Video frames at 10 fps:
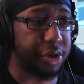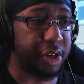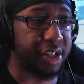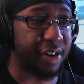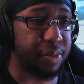She
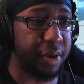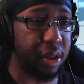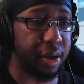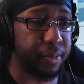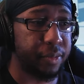does have some
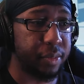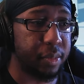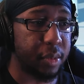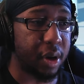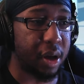healing.
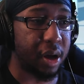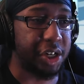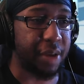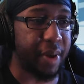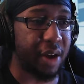She's
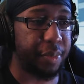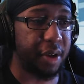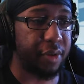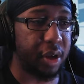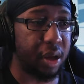not bad for
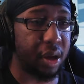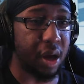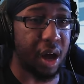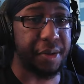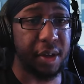PvE.
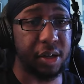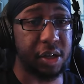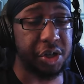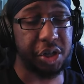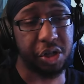I think that
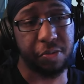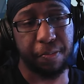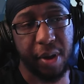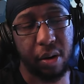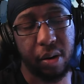she's just
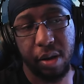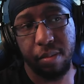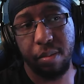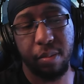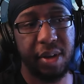better
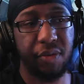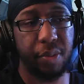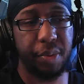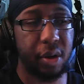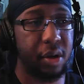in
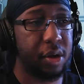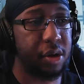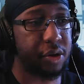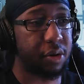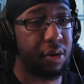PvP.
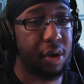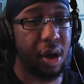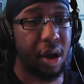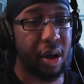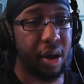So
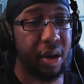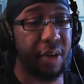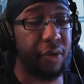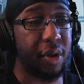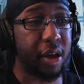
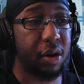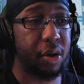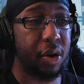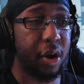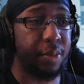if you like her, you
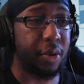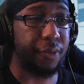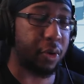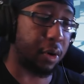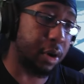go ahead and pull
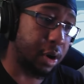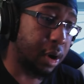for her.